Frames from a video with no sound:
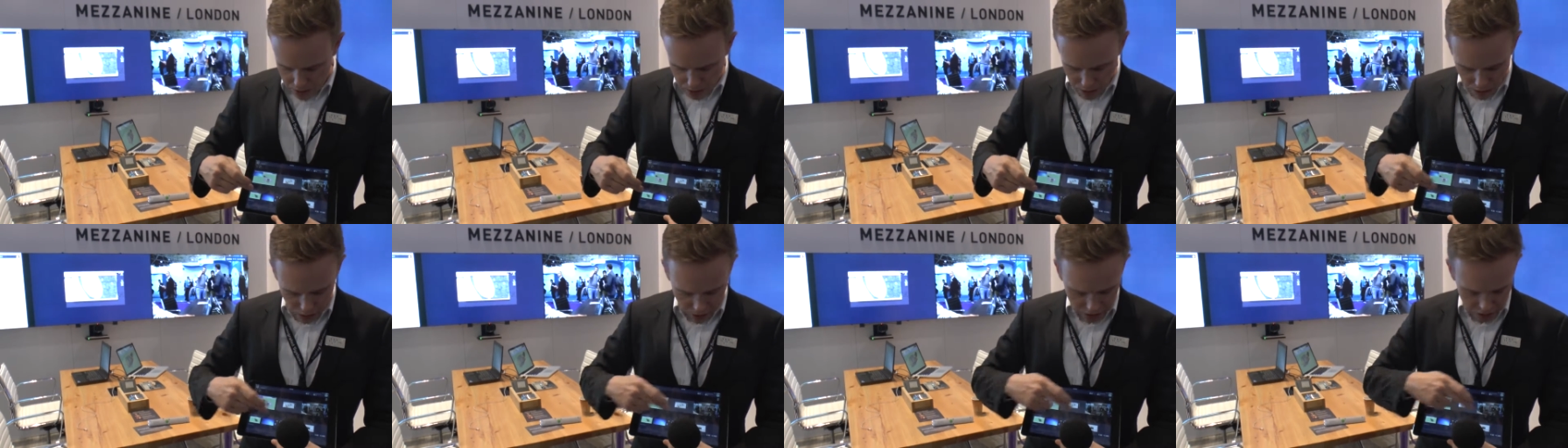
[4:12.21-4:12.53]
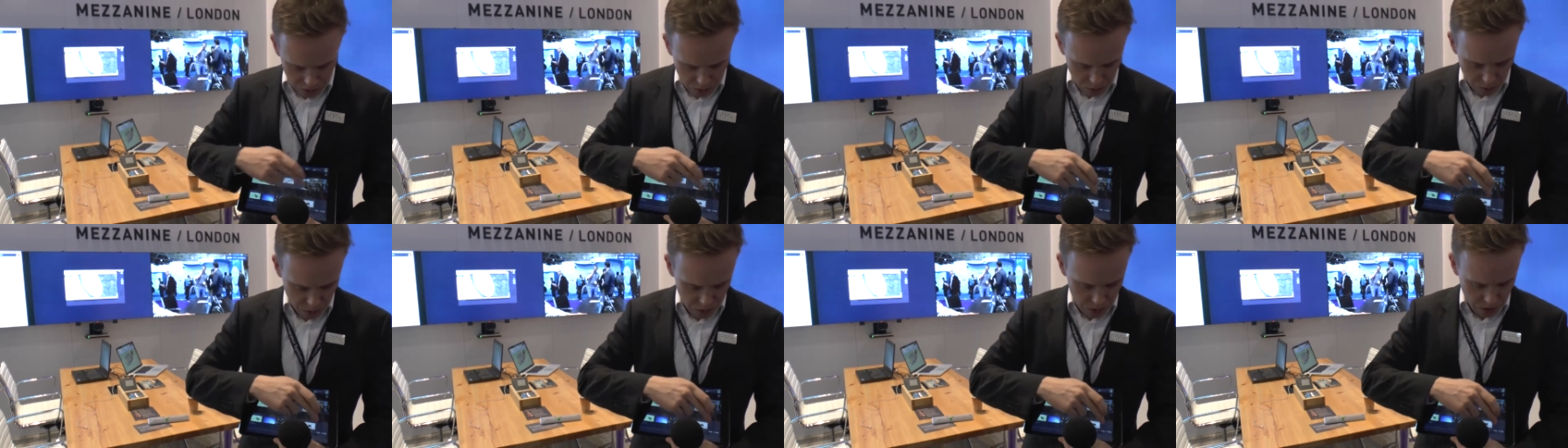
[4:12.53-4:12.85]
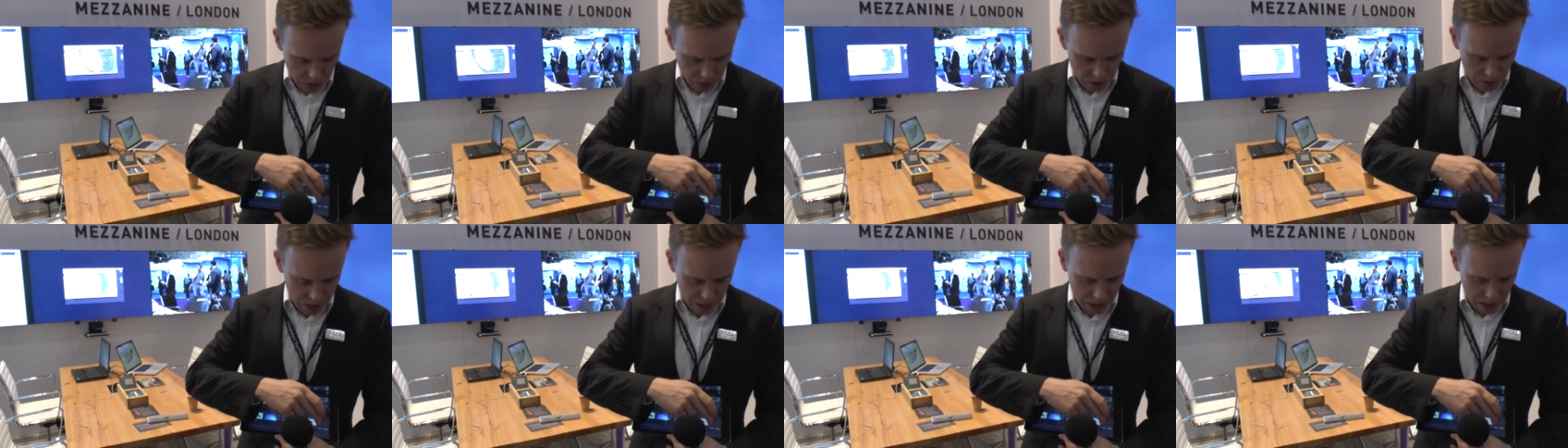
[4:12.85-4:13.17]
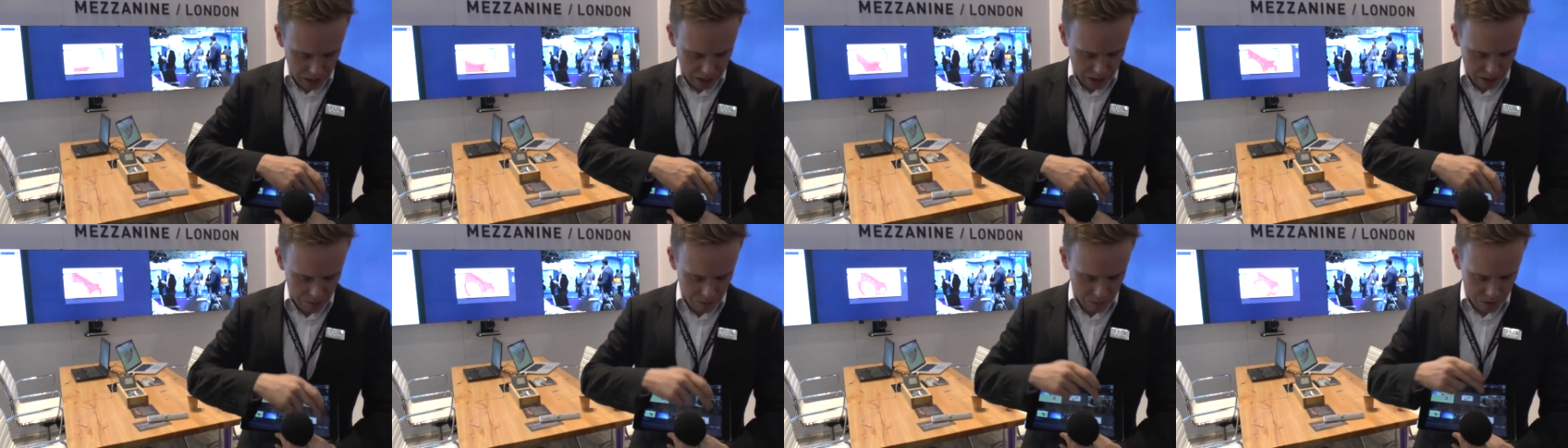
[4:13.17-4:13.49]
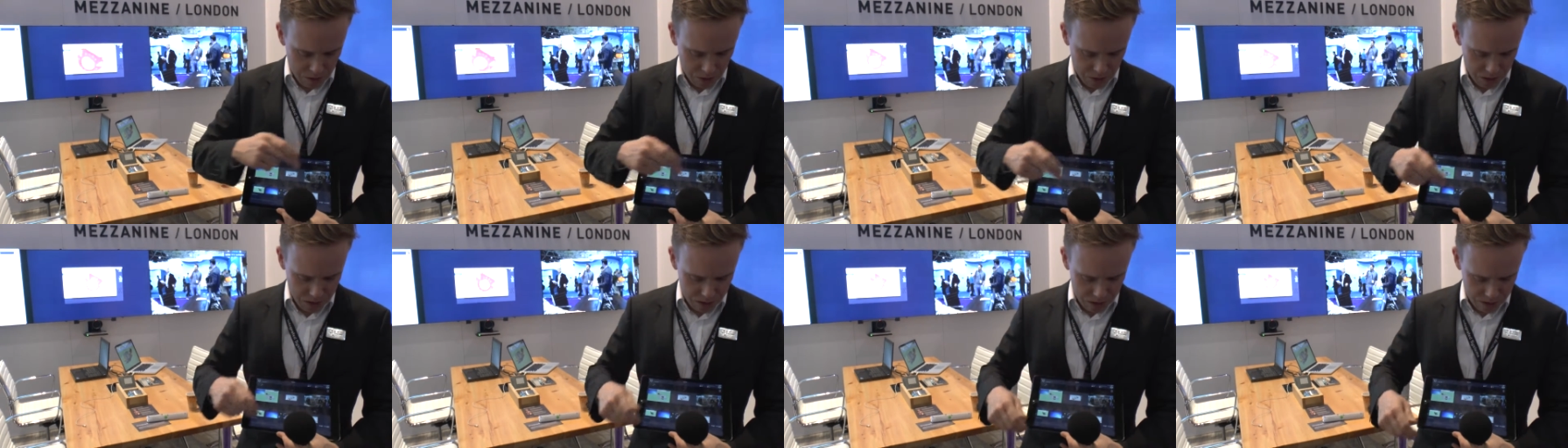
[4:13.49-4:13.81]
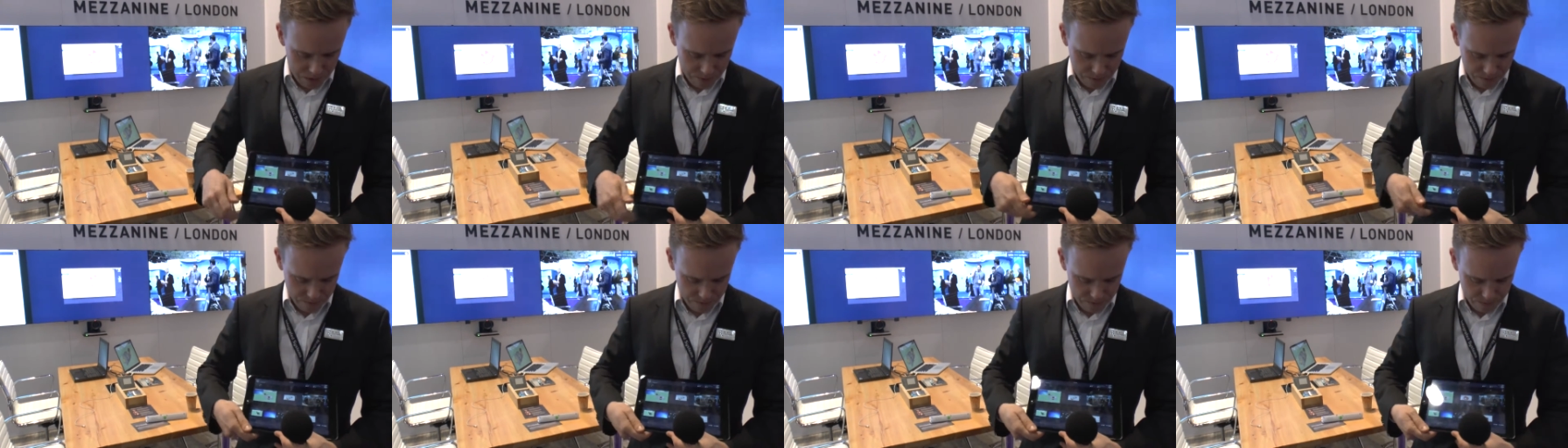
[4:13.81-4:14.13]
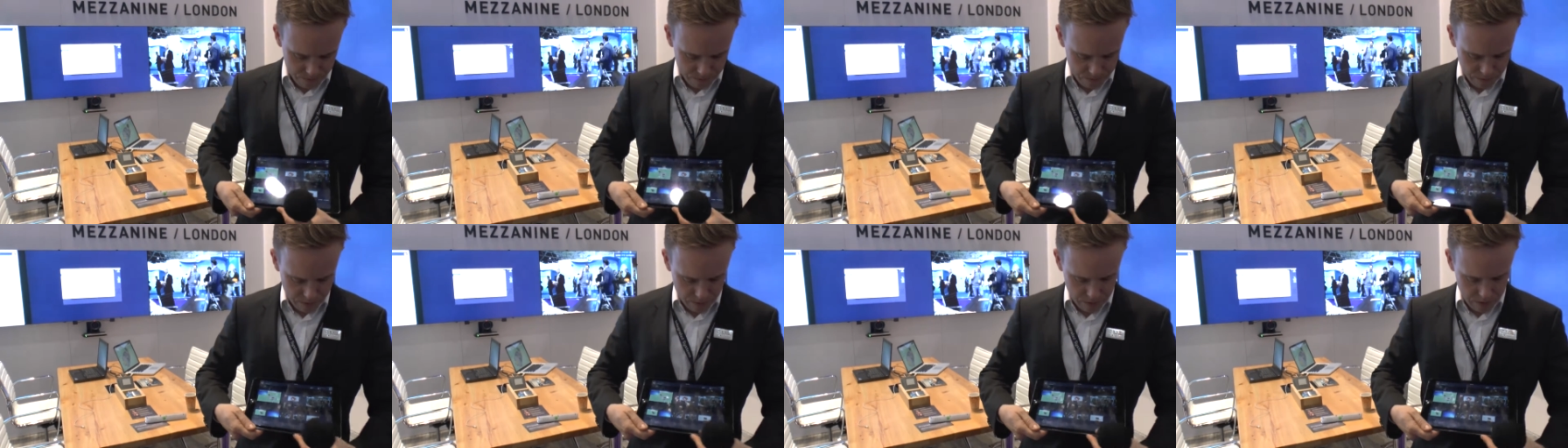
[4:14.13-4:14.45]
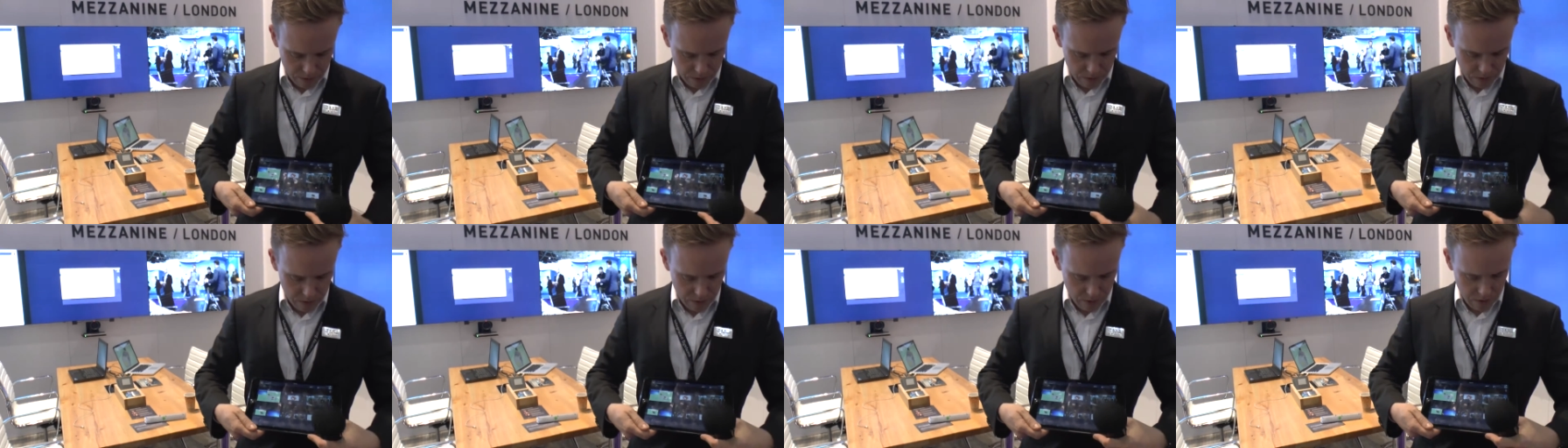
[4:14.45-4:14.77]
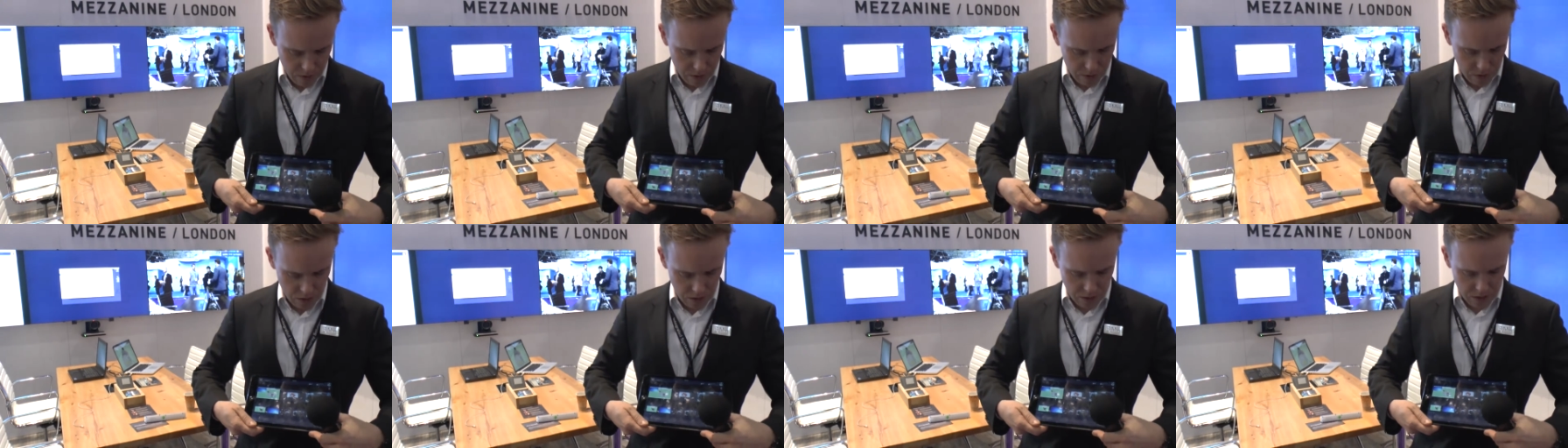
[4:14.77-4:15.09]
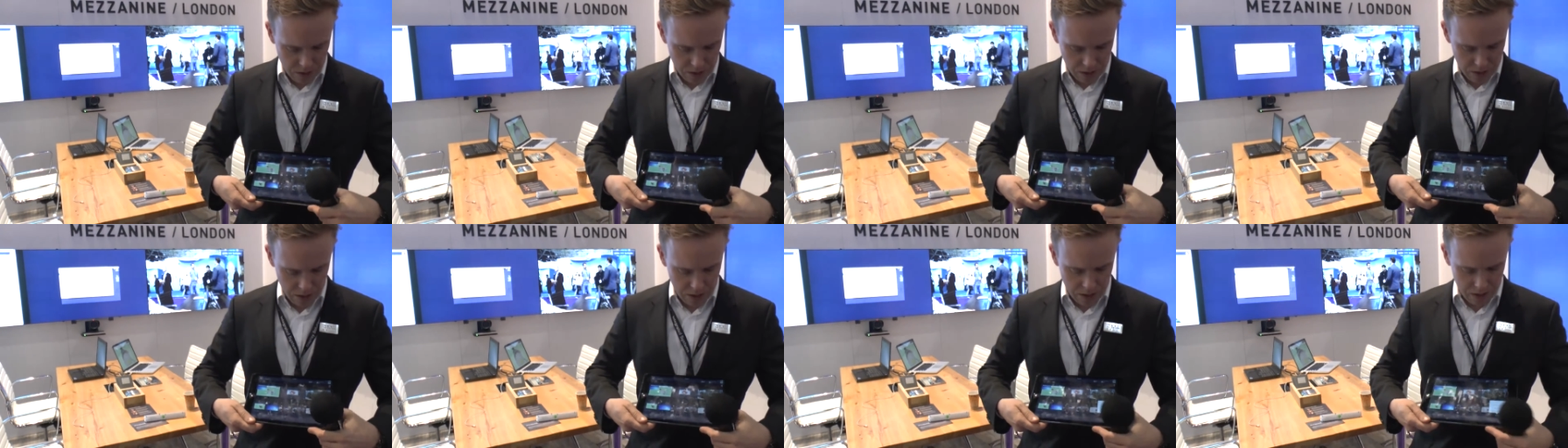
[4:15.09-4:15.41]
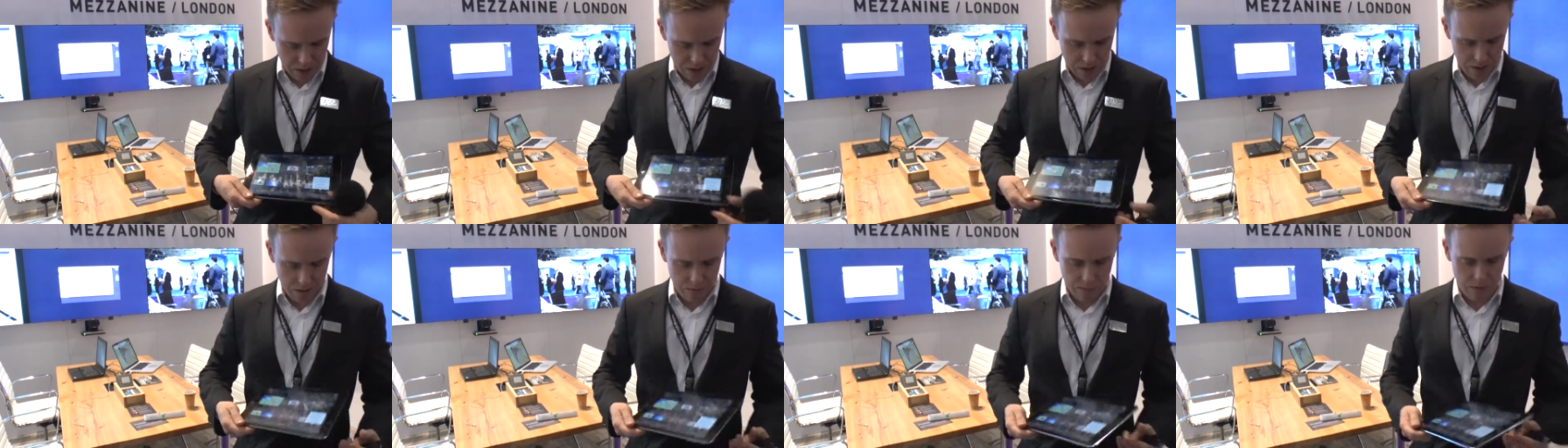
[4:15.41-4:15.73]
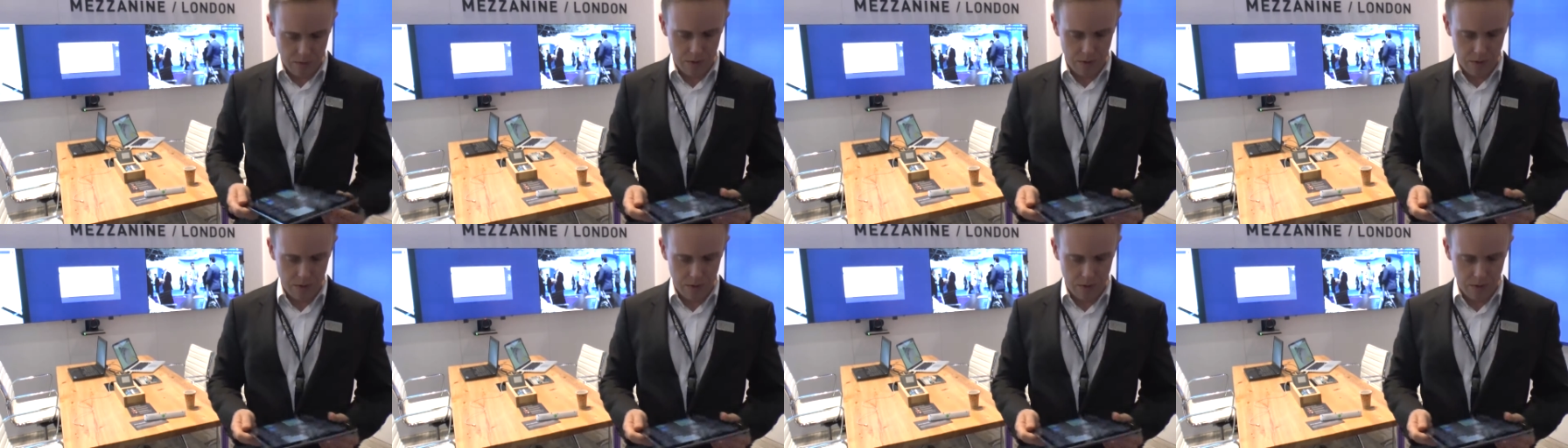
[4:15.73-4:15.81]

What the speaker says: I can also take images using this.